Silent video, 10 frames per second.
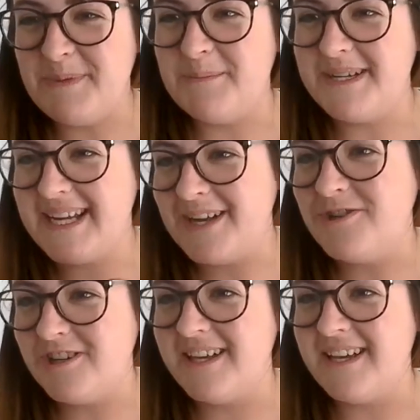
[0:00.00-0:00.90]
but
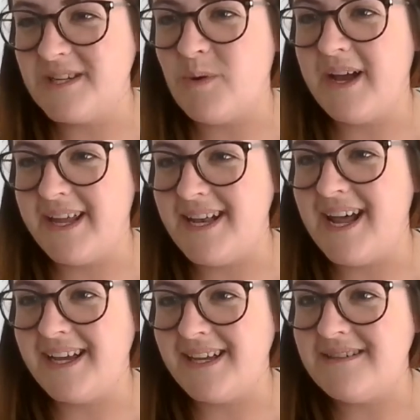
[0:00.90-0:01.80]
potentially is quite a
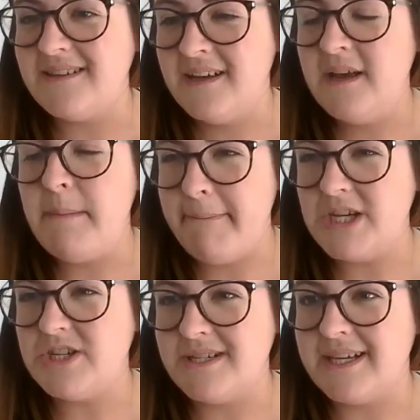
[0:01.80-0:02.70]
nice
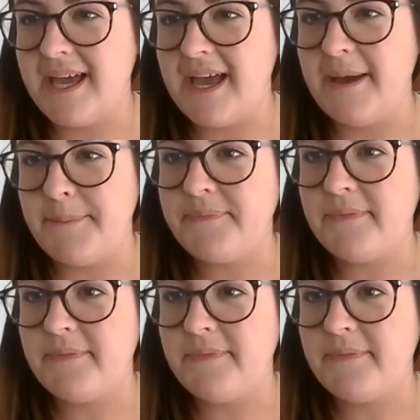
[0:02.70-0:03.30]
measure to get.